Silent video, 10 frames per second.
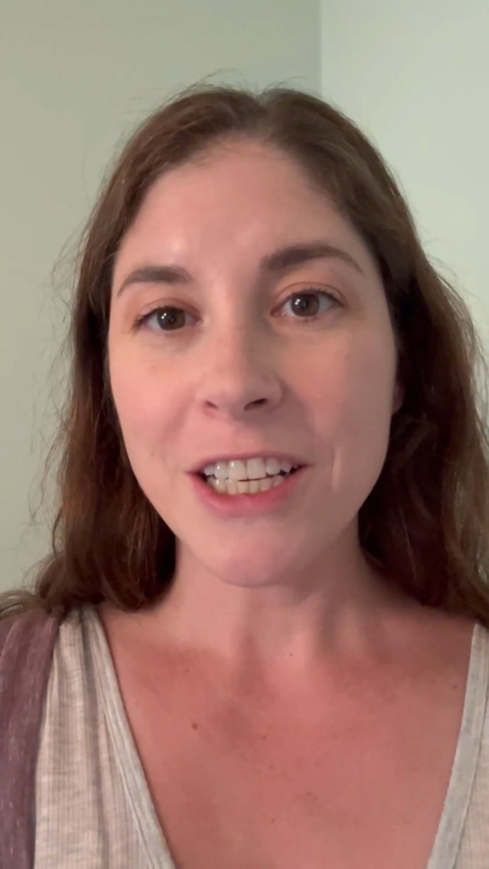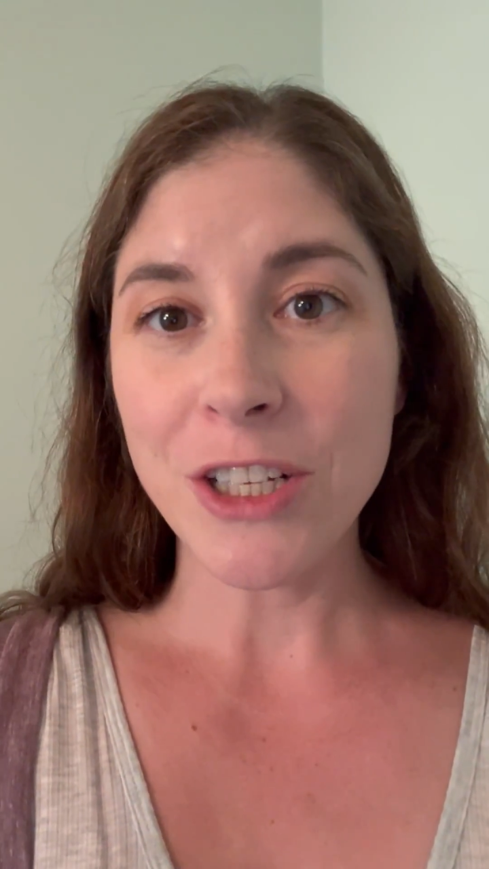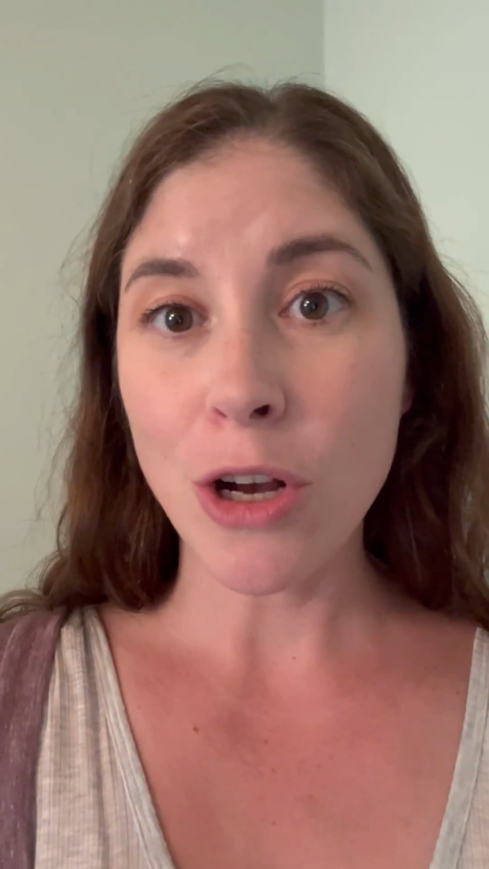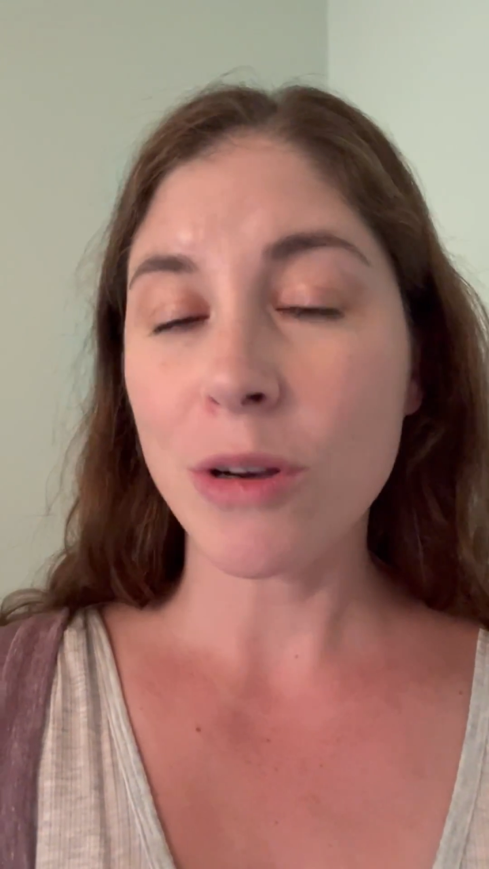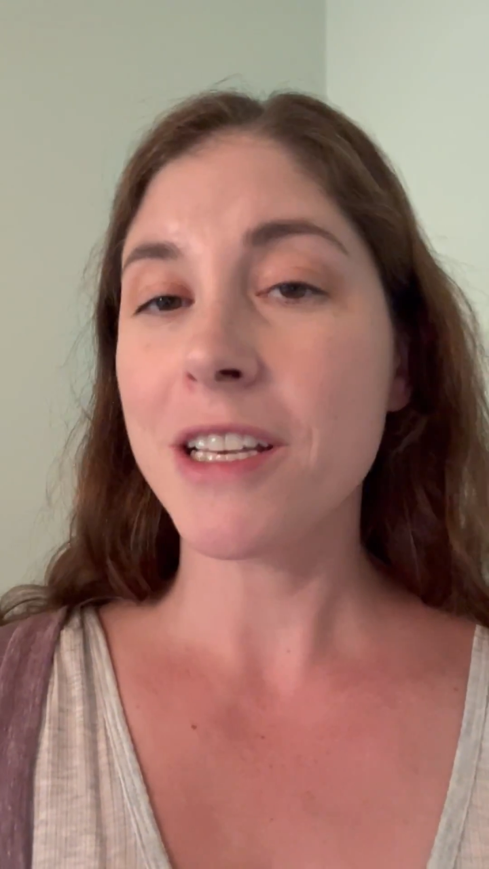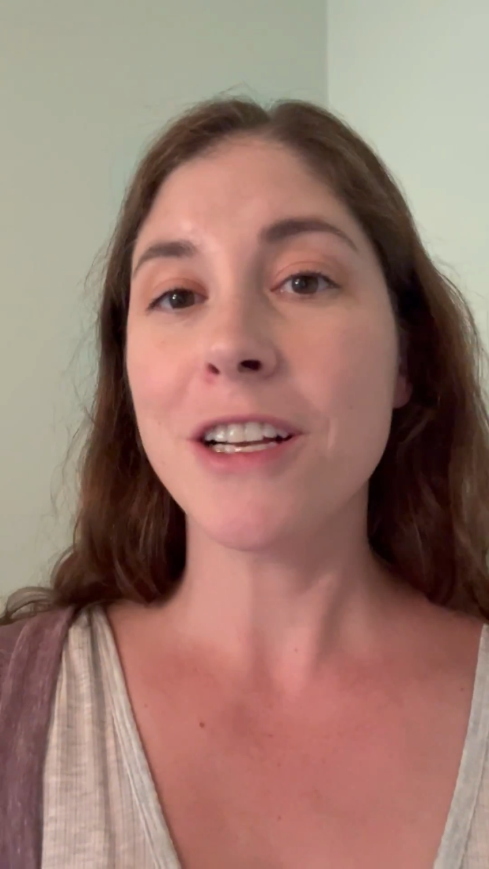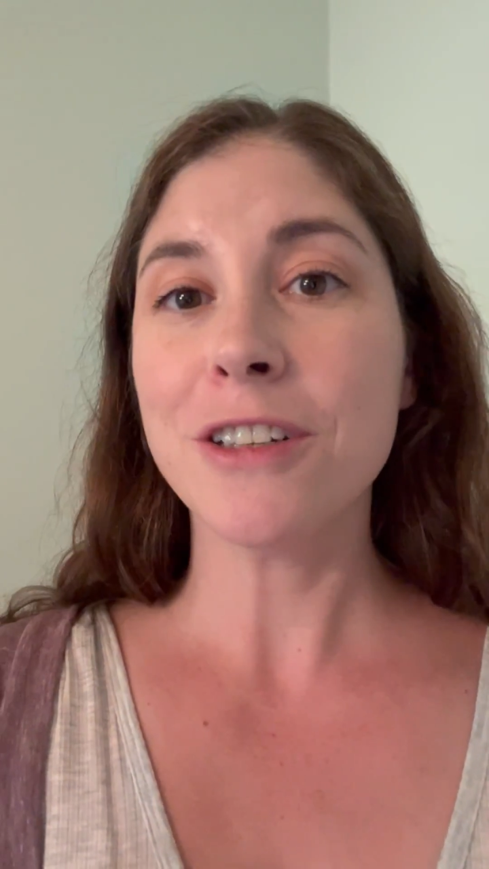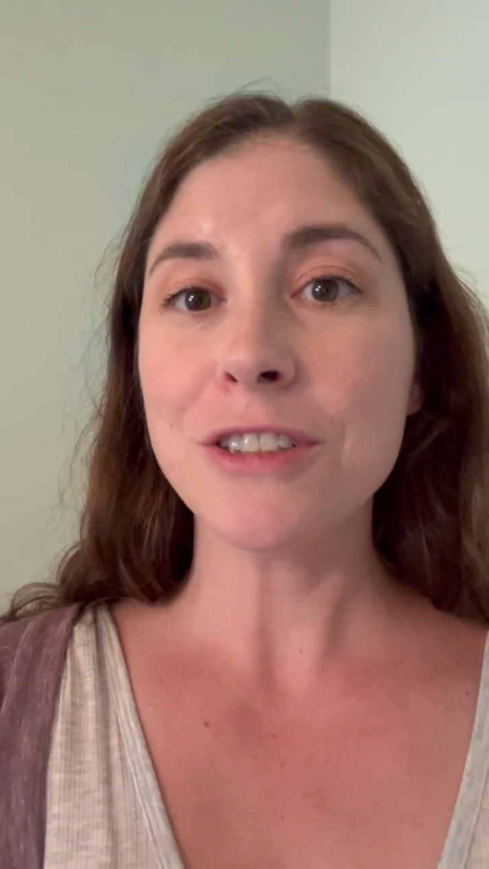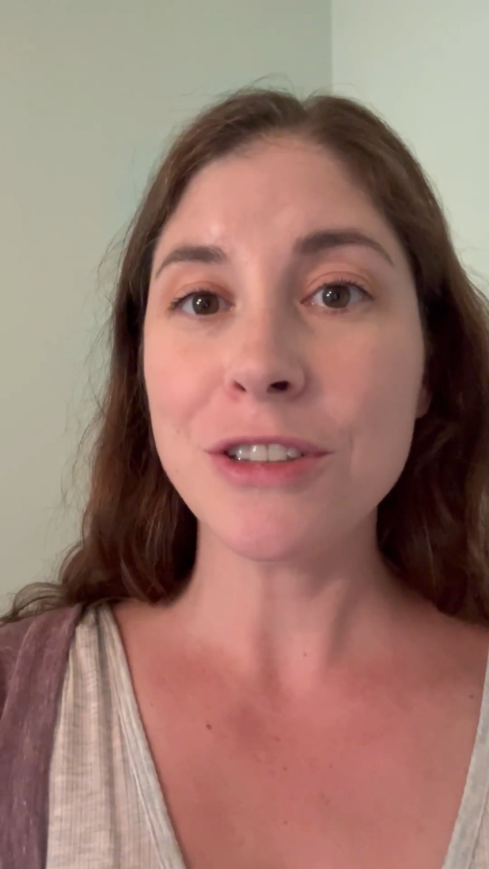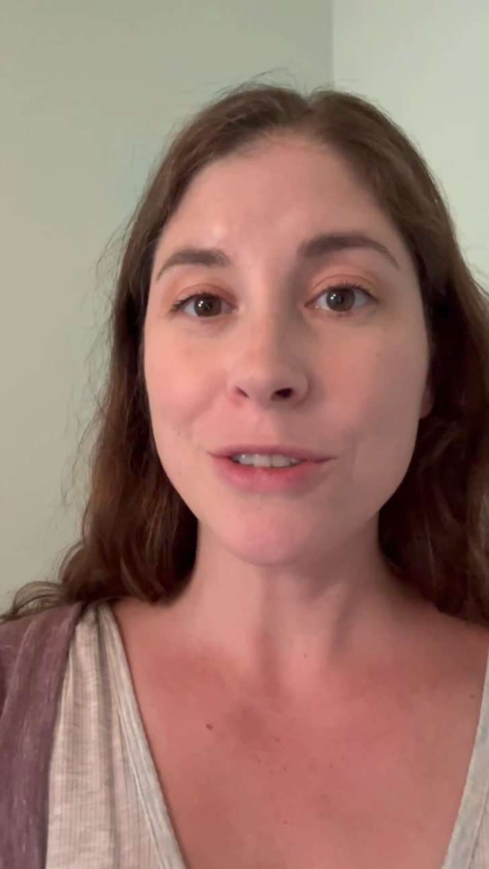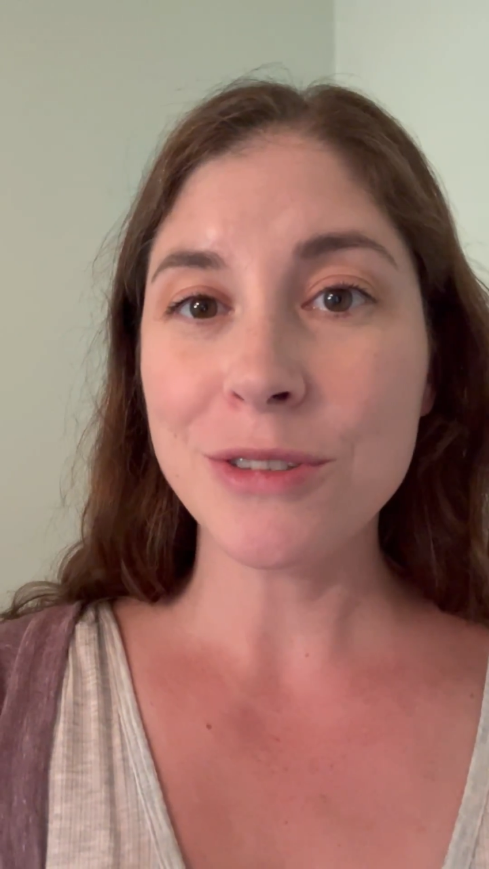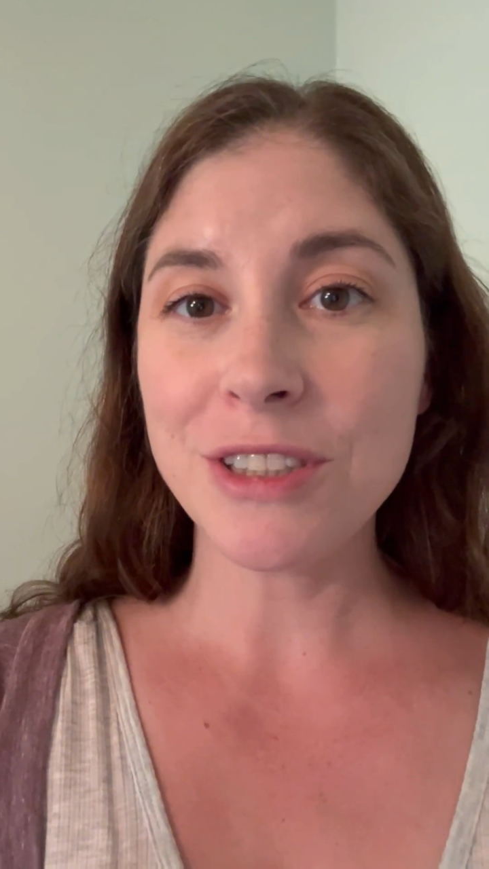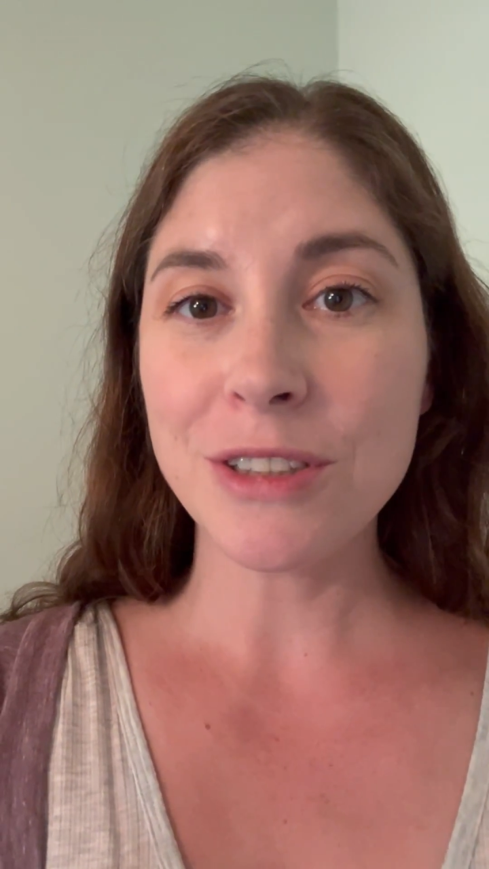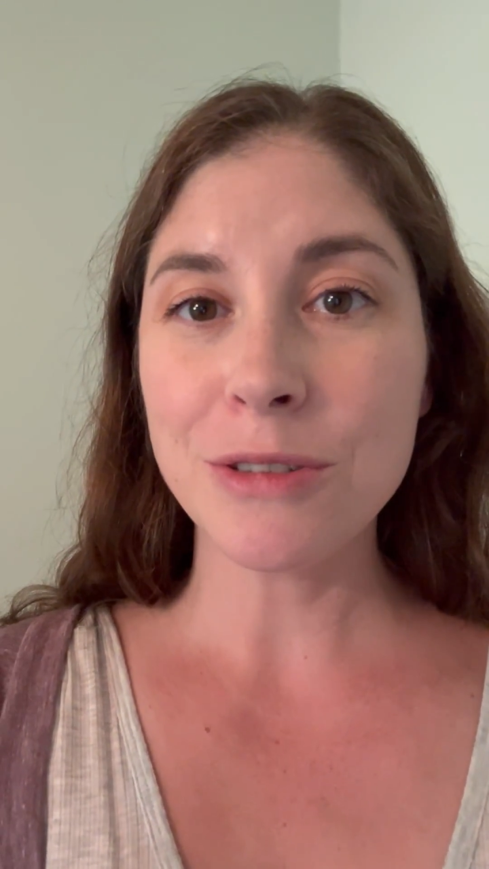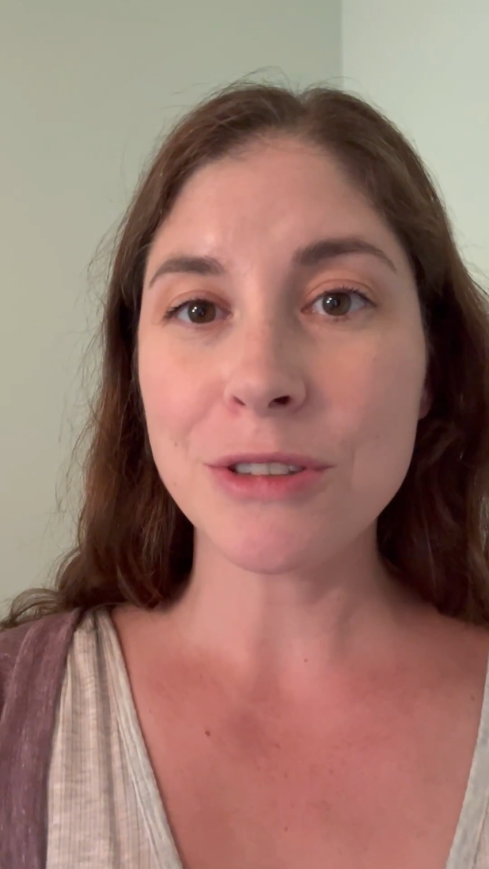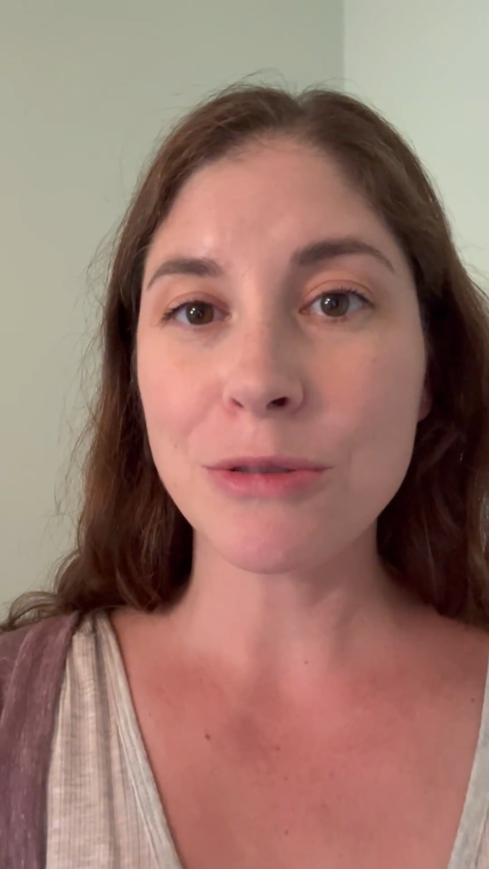a year or 2 to